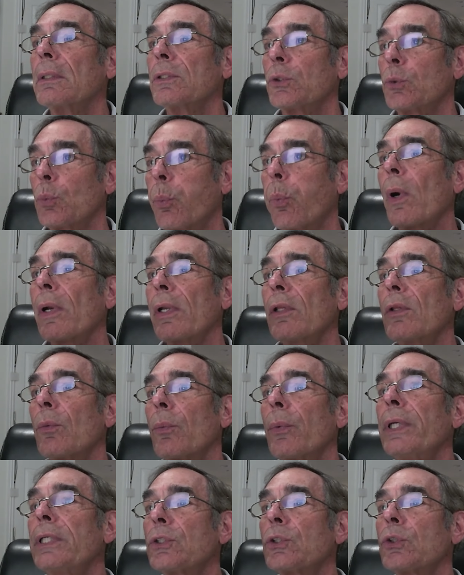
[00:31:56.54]
It's one of the
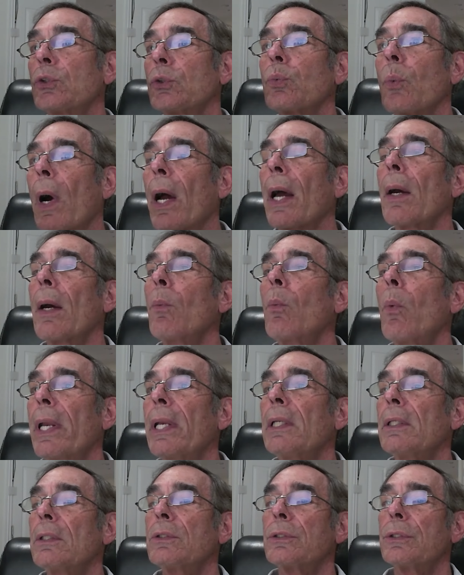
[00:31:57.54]
reasons why I
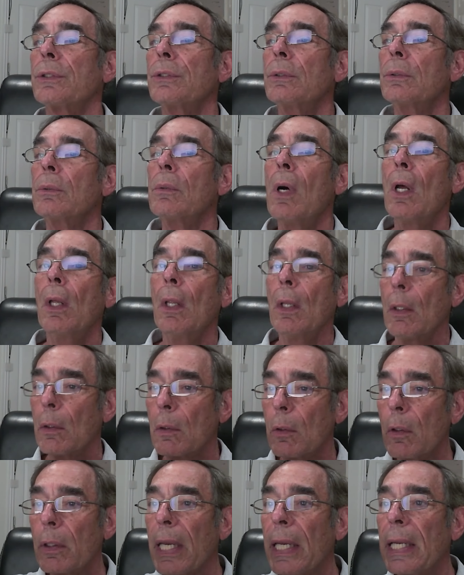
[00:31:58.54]
went into
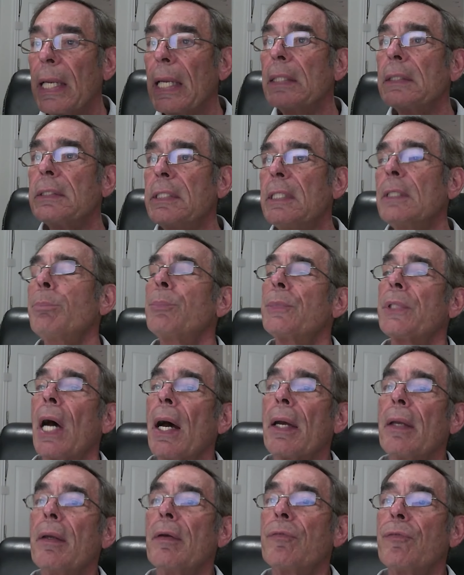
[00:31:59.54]
looking deep
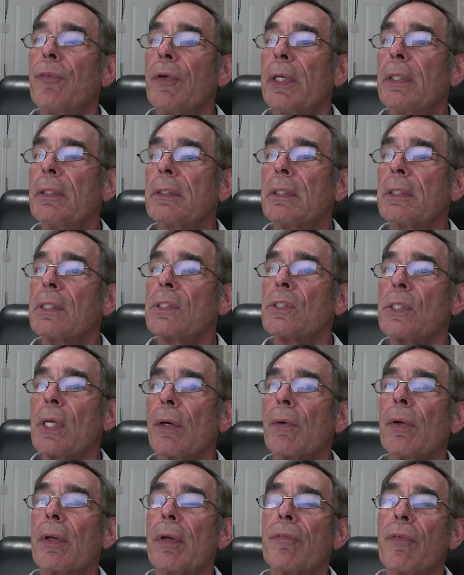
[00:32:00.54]
dive into this
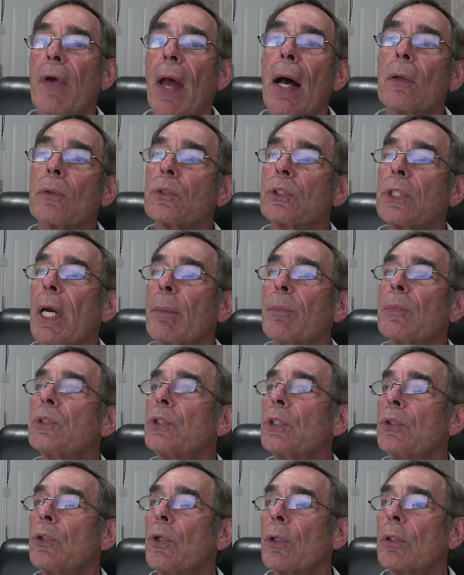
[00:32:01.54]
area of
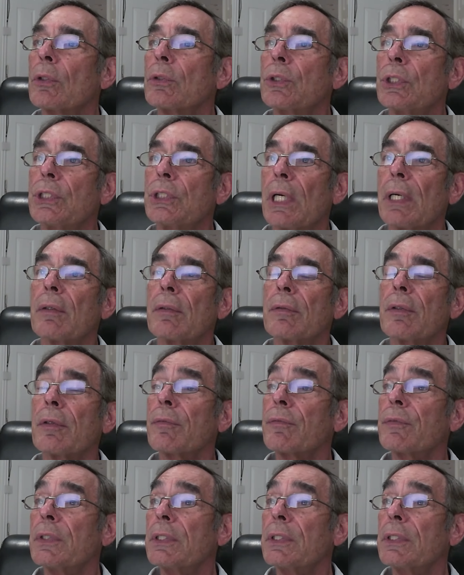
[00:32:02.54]
Alzheimer's and neurodegenerative